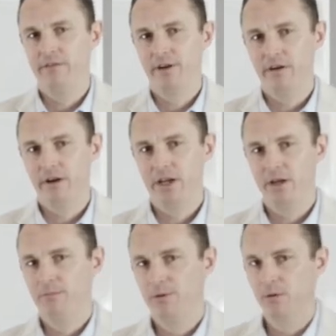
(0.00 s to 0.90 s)

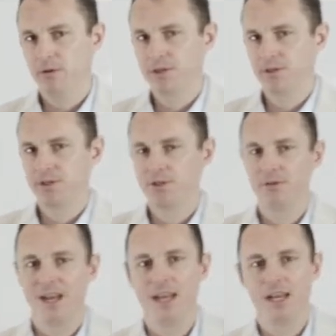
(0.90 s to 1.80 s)
very important
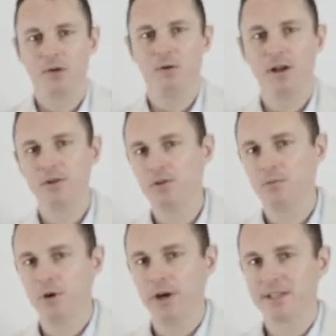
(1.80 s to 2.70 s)
to anyone who
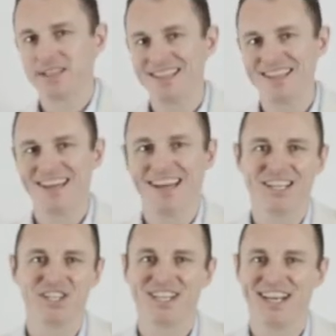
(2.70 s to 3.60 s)
works in the
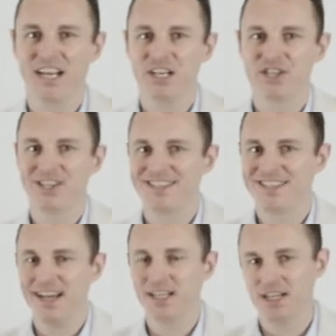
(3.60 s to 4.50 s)
education
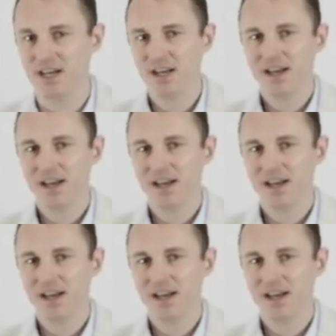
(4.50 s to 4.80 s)
sector.